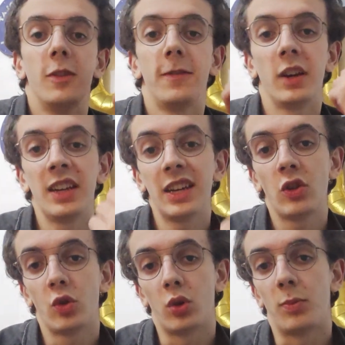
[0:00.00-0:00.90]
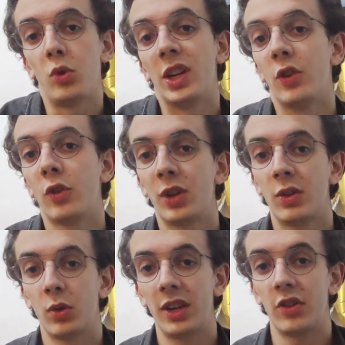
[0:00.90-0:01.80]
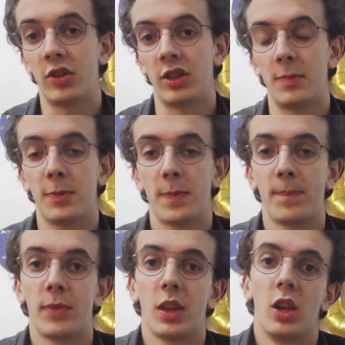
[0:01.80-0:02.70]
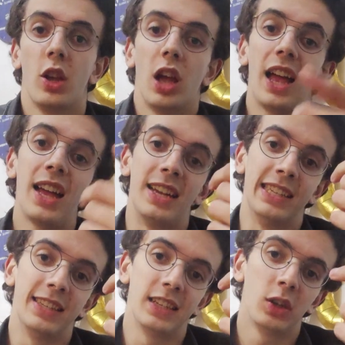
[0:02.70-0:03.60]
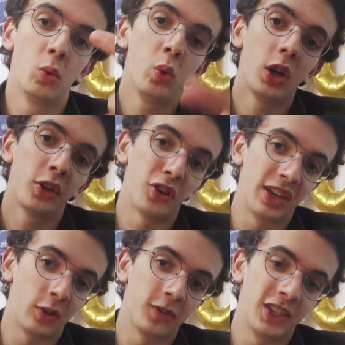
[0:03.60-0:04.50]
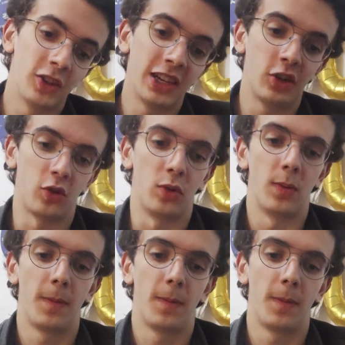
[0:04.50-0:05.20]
financial trouble and strained relationship, and a worsening of the addiction.